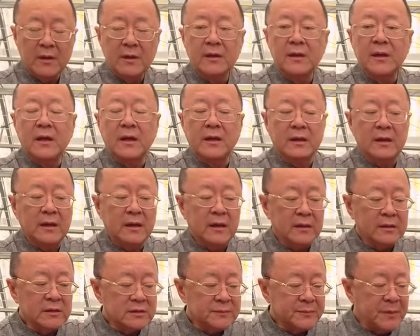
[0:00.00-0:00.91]
Yeah,
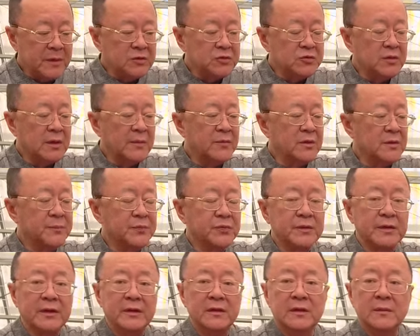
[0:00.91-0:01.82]
and especially I'm going to
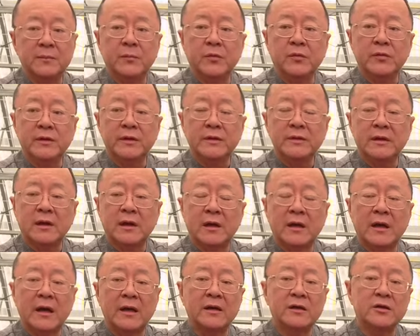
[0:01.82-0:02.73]
put it in the very
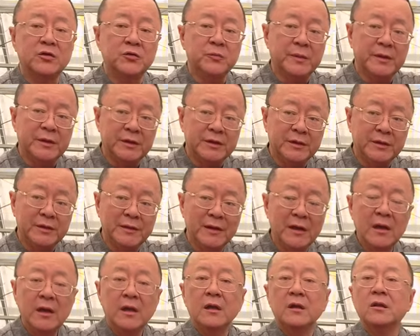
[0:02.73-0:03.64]
higher humidity.
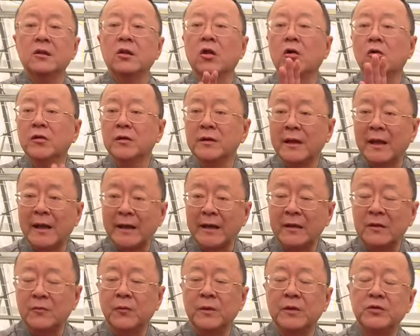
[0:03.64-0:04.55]
Lower
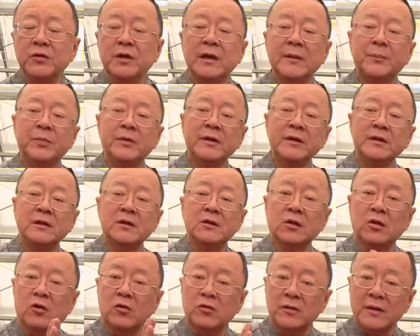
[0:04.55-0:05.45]
light, when you put it in a
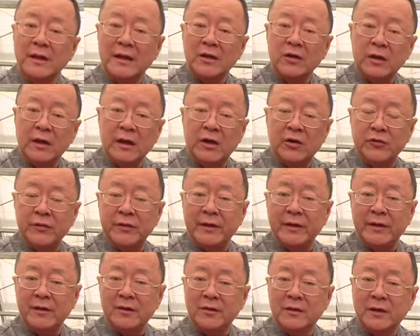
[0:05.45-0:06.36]
lower light
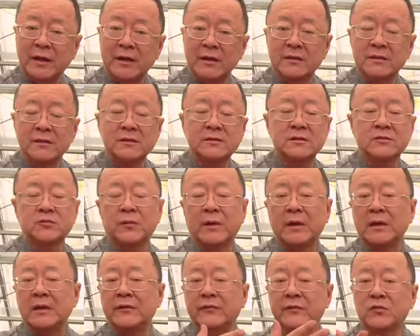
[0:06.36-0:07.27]
area, okay, this is
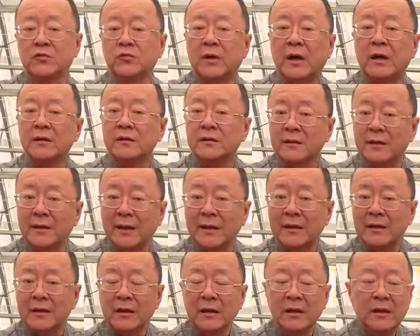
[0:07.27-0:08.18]
why even go under
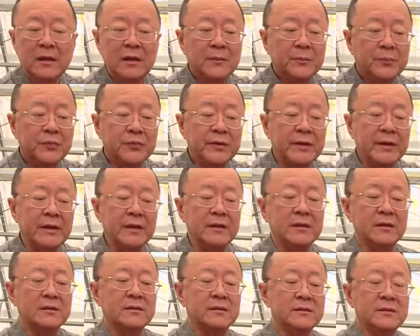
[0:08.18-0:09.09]
light. Put it
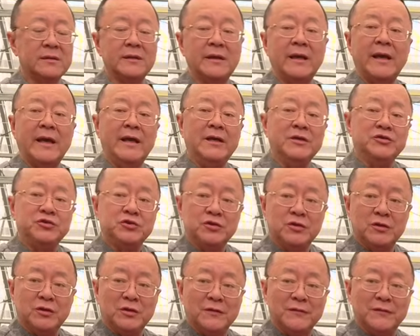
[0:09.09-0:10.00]
in the edge
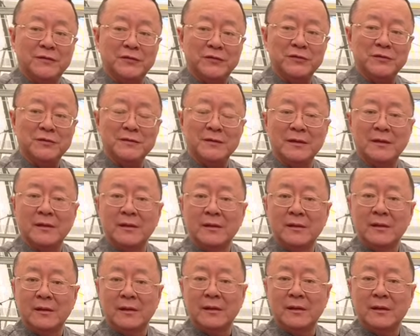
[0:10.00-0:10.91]
of your
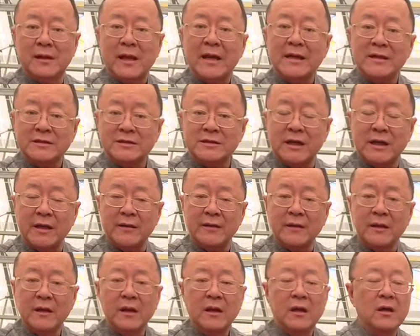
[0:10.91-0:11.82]
light stand
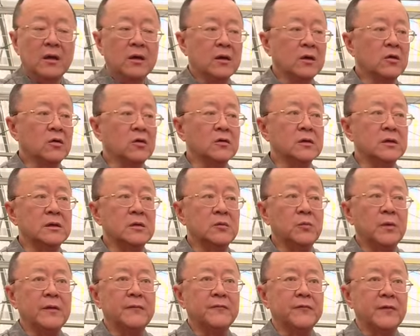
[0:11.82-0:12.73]
or
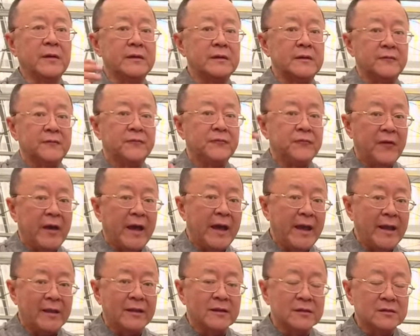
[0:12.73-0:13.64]
away from the
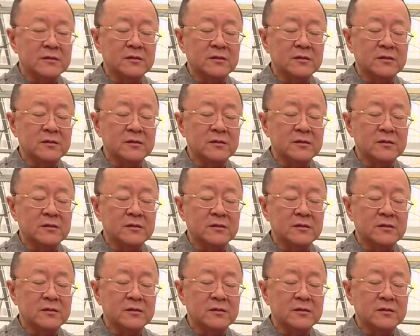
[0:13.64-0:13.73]
fan.